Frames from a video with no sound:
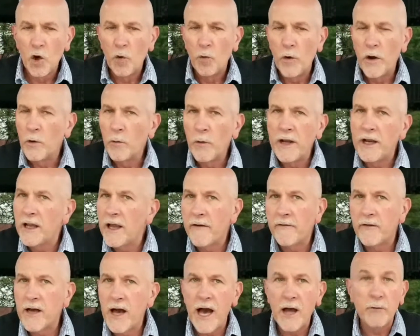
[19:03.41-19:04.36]
When we
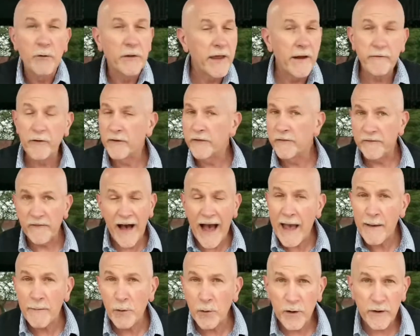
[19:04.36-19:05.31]
love God with every
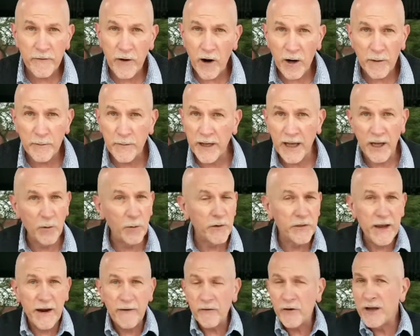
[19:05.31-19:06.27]
fiber of our being,
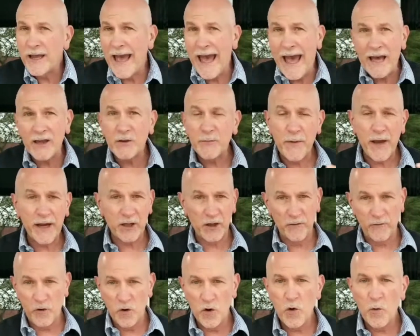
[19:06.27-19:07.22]
with every aspect
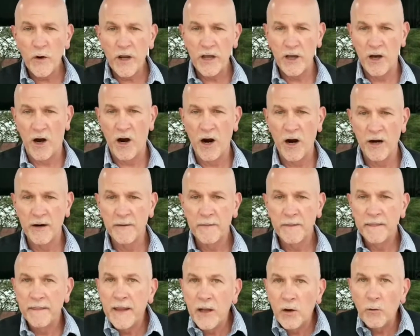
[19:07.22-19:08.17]
of who we are,
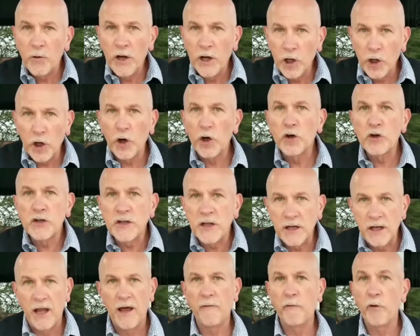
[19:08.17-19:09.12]
then we learn to
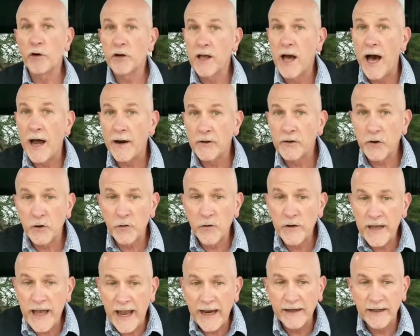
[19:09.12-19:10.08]
love what God has
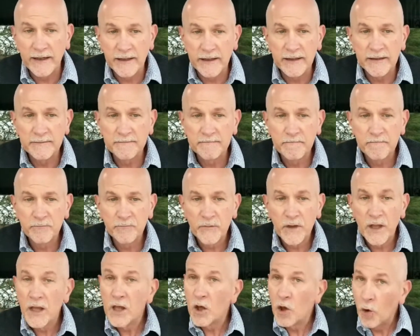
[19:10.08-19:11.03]
created.
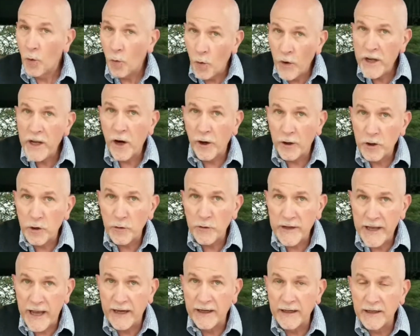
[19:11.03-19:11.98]
We are
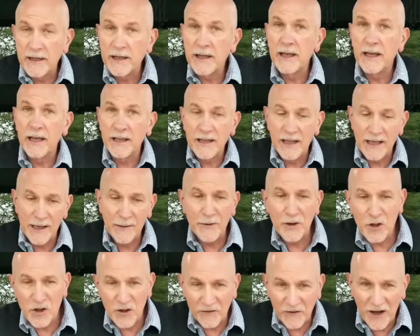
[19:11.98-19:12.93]
created in the
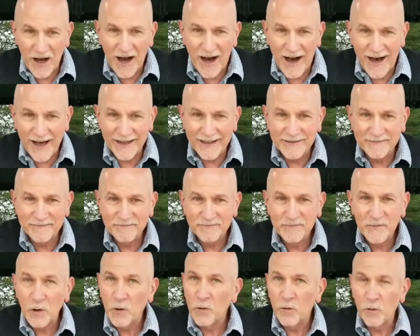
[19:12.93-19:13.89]
image of God.
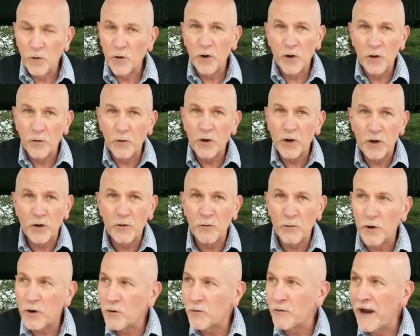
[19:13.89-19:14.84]

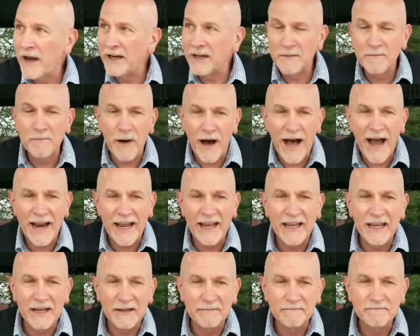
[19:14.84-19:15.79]
We're created by
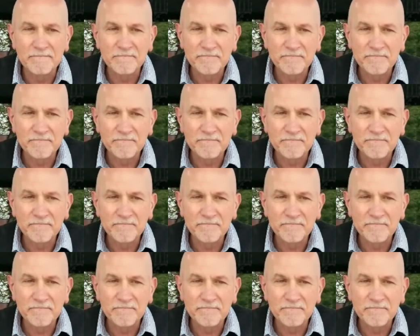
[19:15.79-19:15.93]
Him.